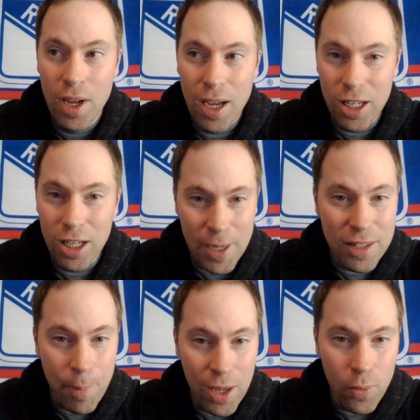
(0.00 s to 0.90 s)
eliminate the
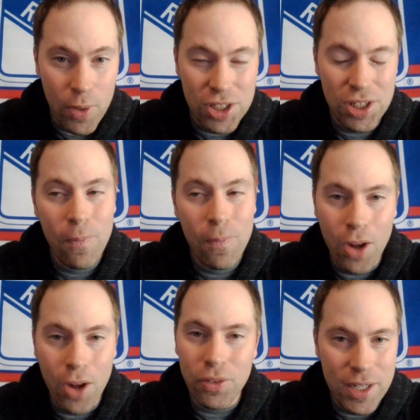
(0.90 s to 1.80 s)
Penguins,
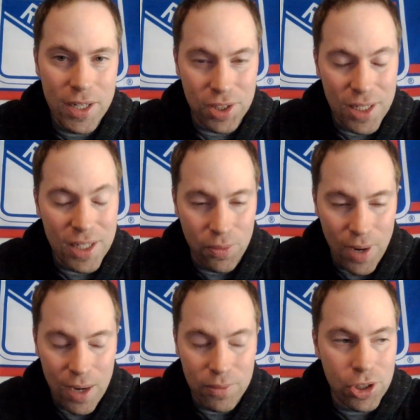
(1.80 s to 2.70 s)
vault the Rangers into
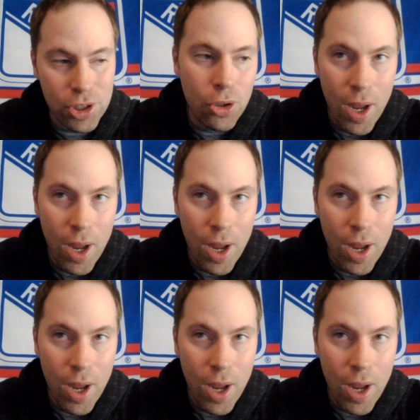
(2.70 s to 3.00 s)
Round two,